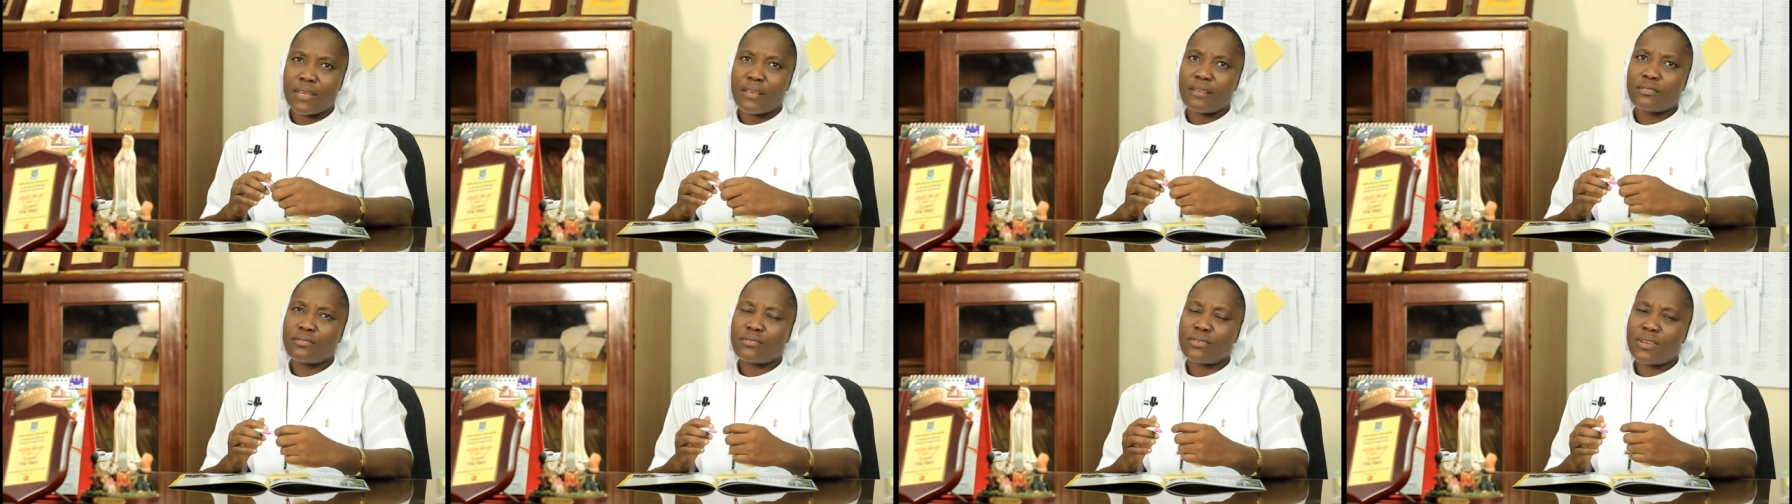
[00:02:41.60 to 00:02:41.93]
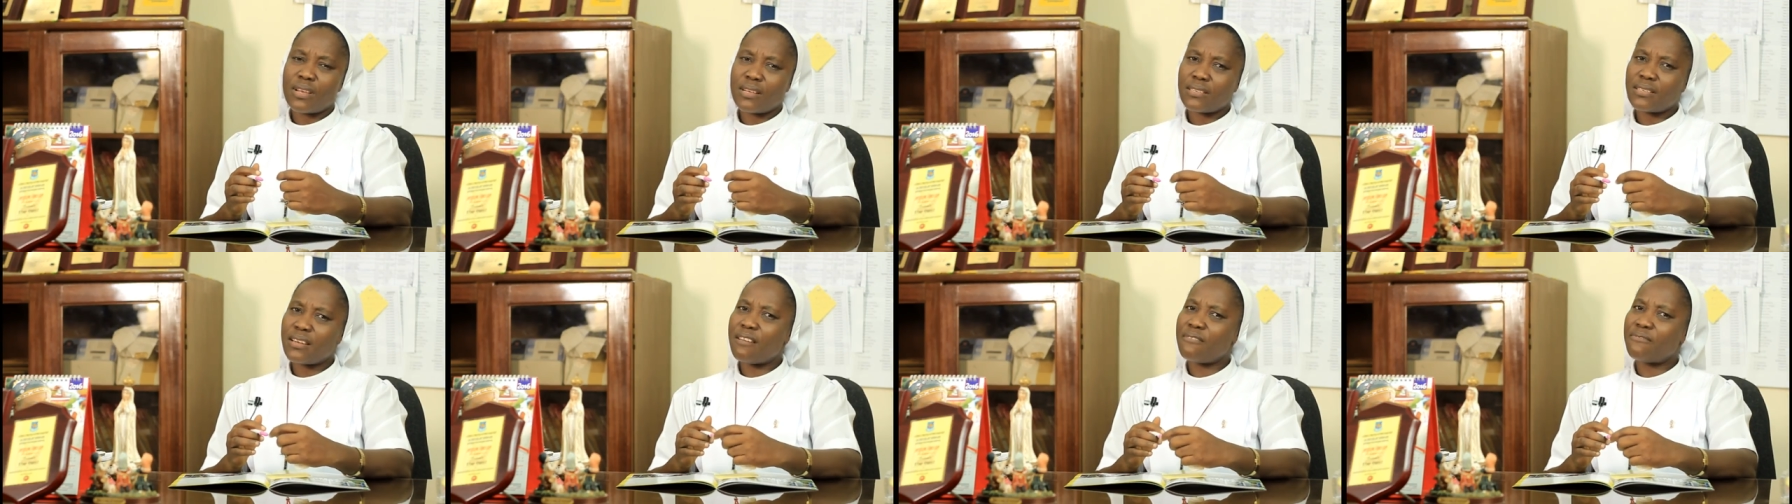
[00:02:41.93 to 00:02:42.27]

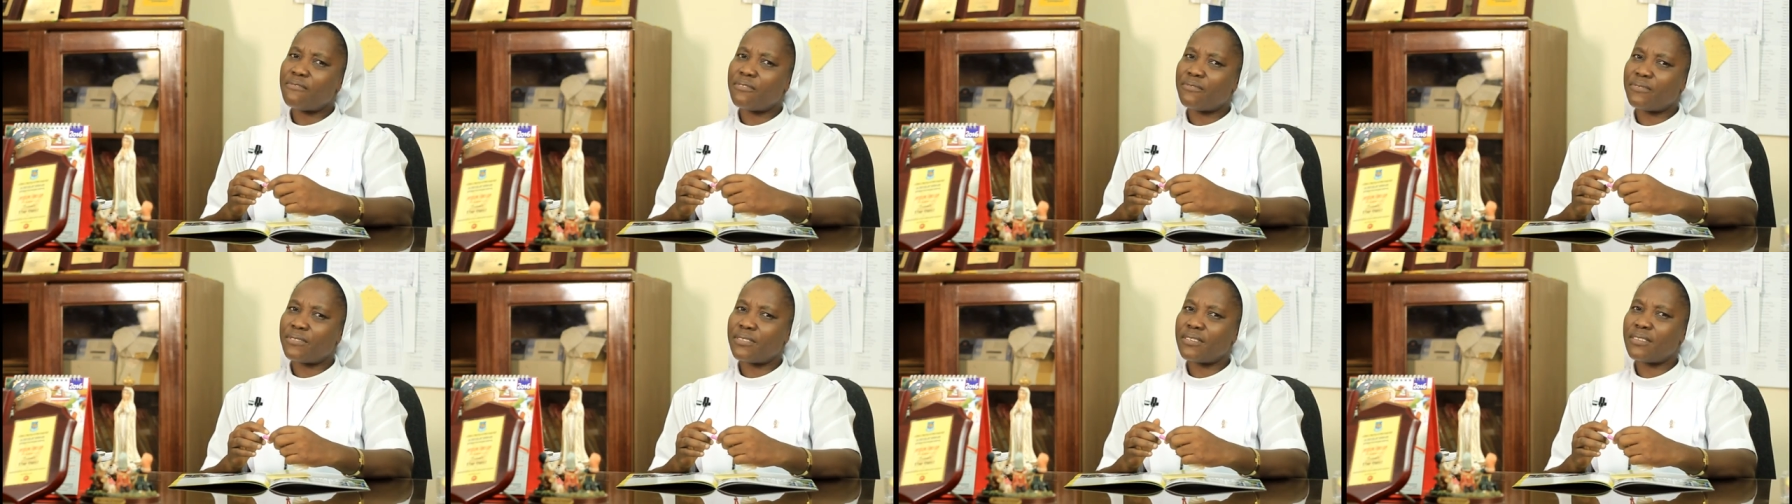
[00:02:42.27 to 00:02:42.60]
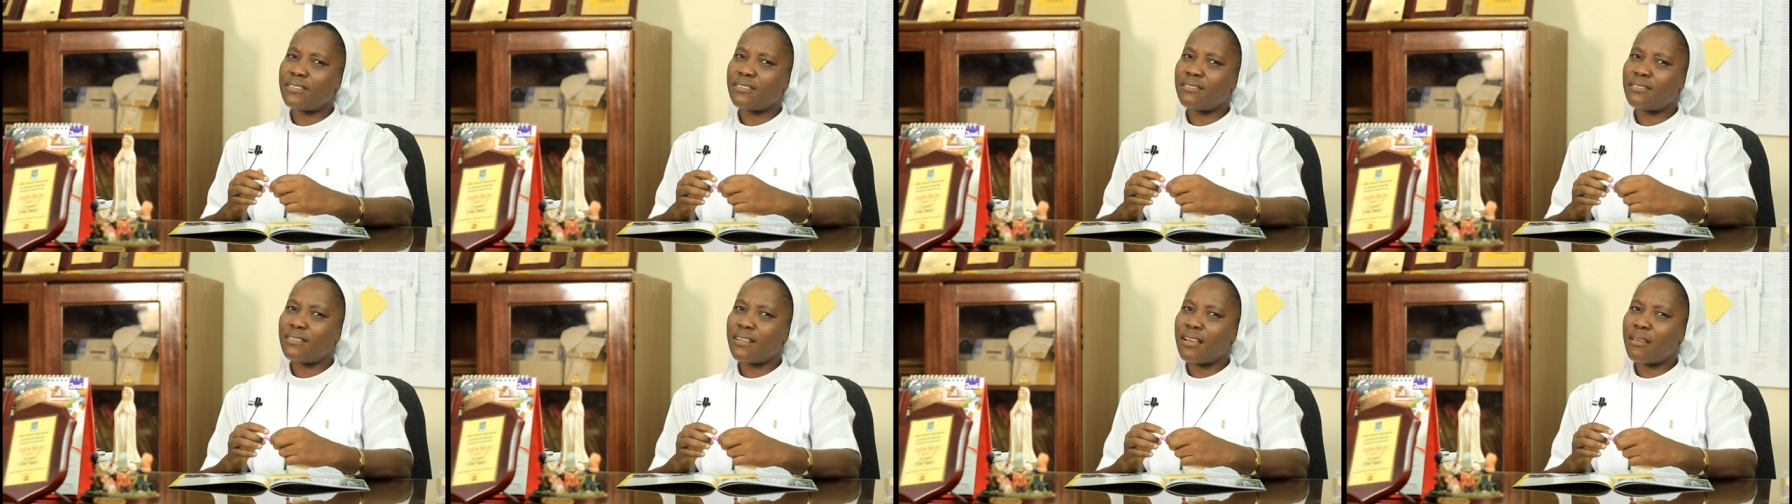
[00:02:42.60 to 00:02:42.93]
2015
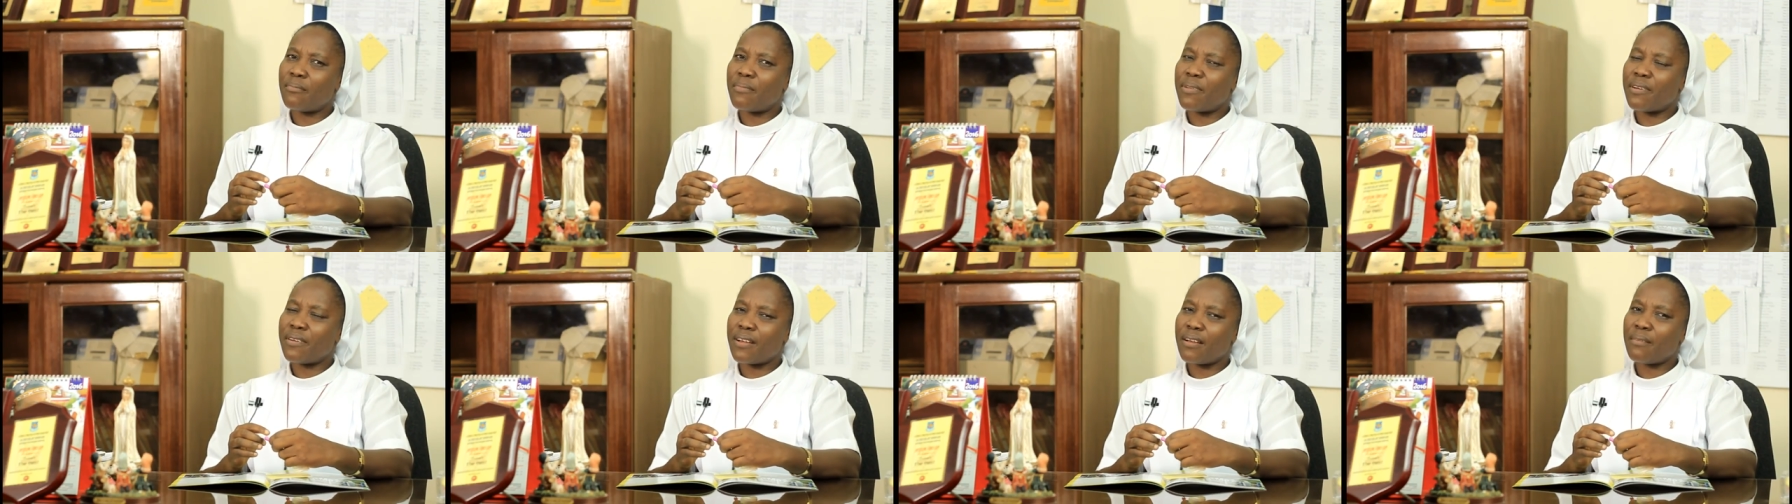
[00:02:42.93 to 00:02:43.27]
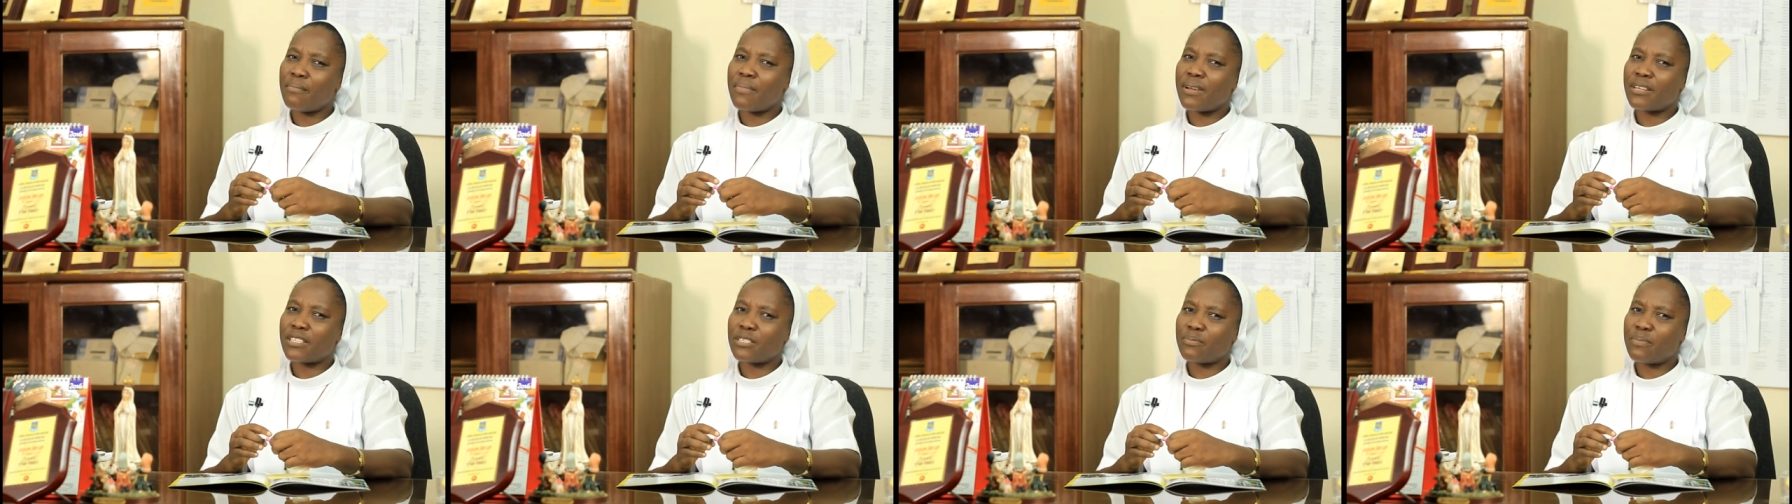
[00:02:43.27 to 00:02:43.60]

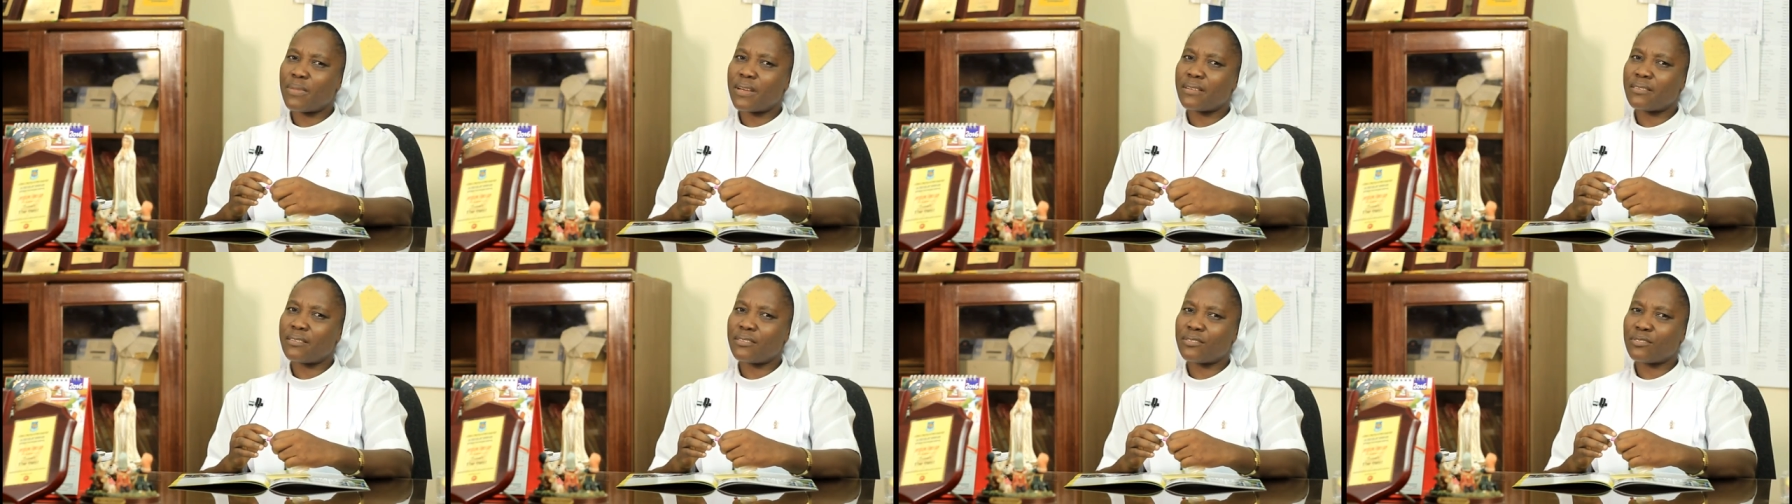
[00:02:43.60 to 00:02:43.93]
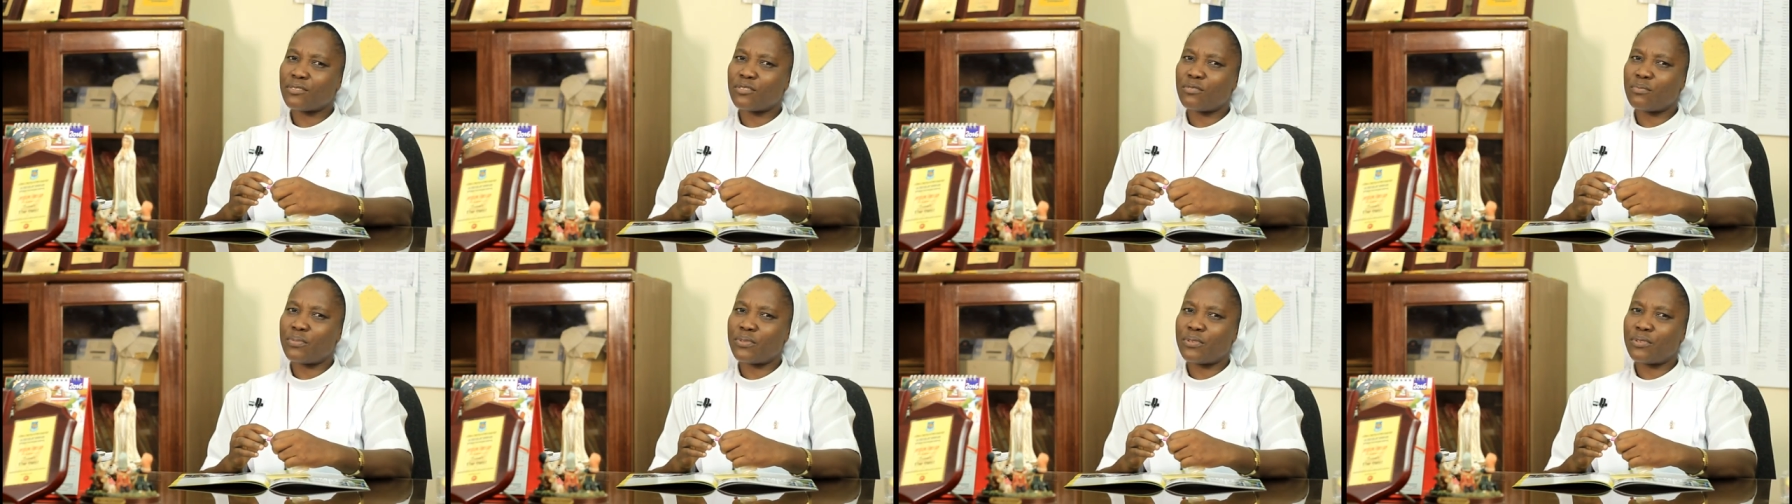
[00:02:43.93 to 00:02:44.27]
American Mathematics
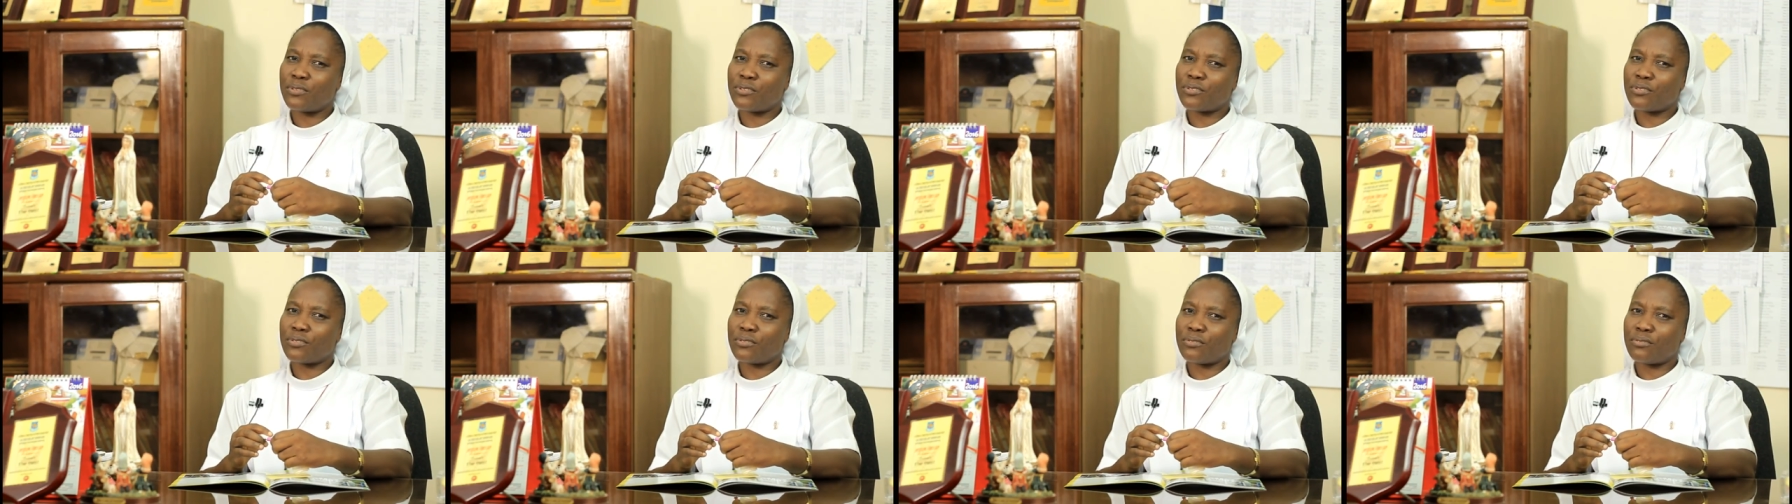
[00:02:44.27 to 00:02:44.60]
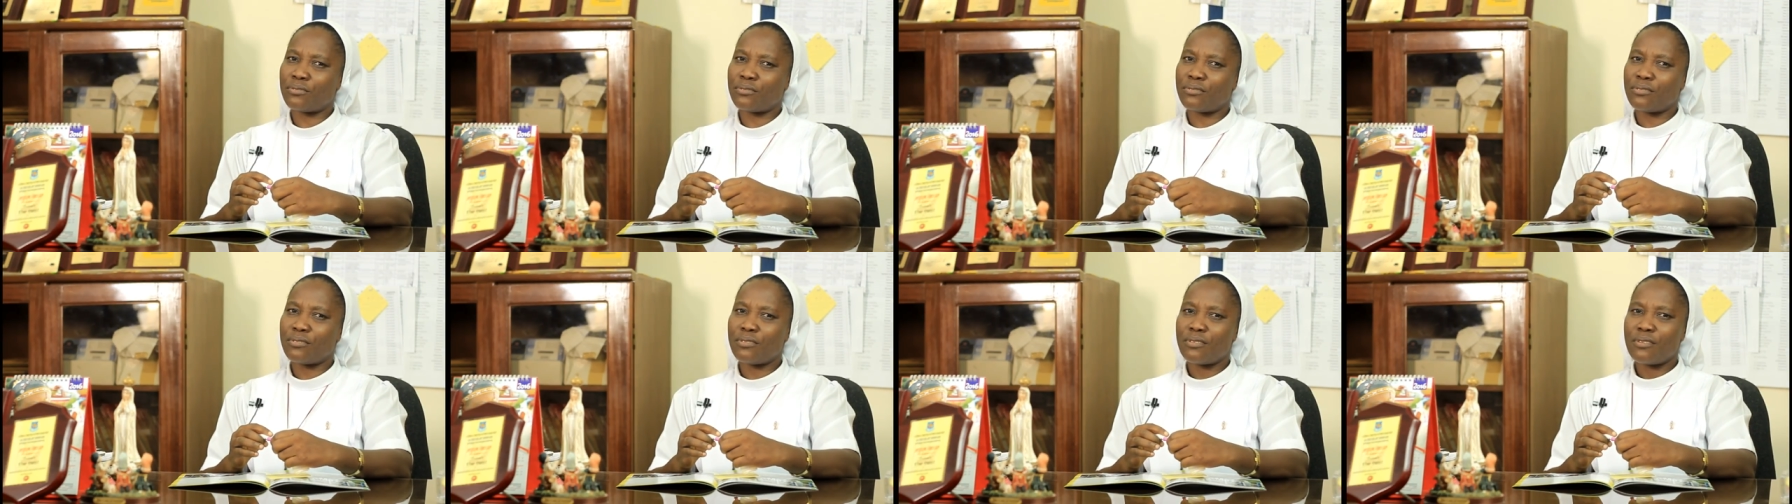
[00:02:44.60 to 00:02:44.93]
Competition